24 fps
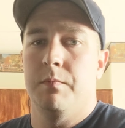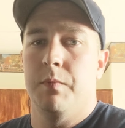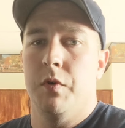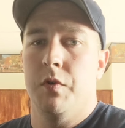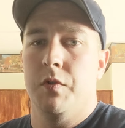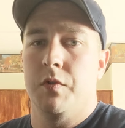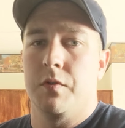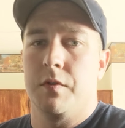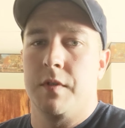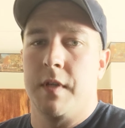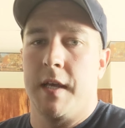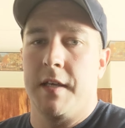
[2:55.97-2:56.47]

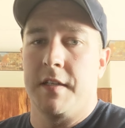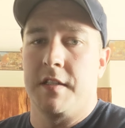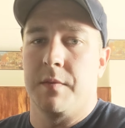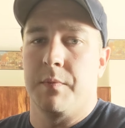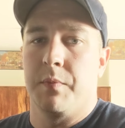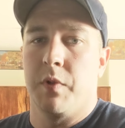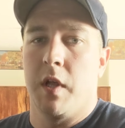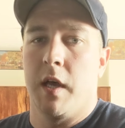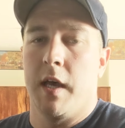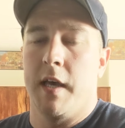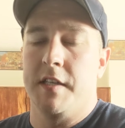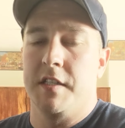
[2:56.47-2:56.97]
booster tank
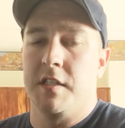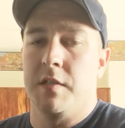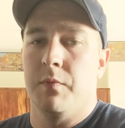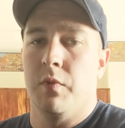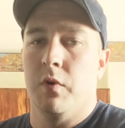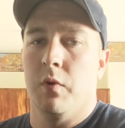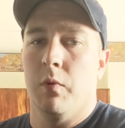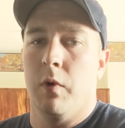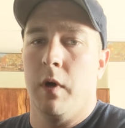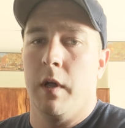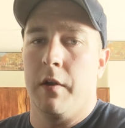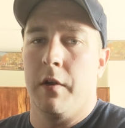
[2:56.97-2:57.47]
supplies to
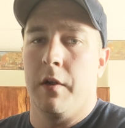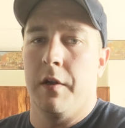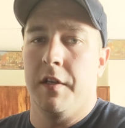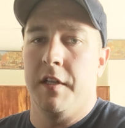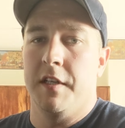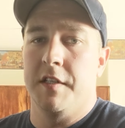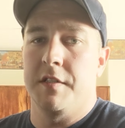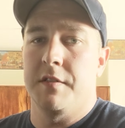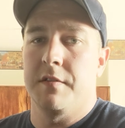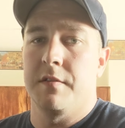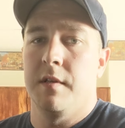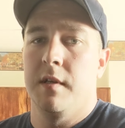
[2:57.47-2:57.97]
put water on
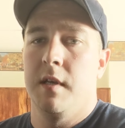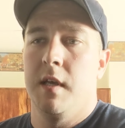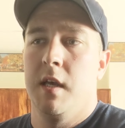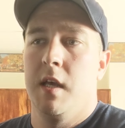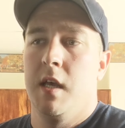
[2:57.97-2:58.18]
this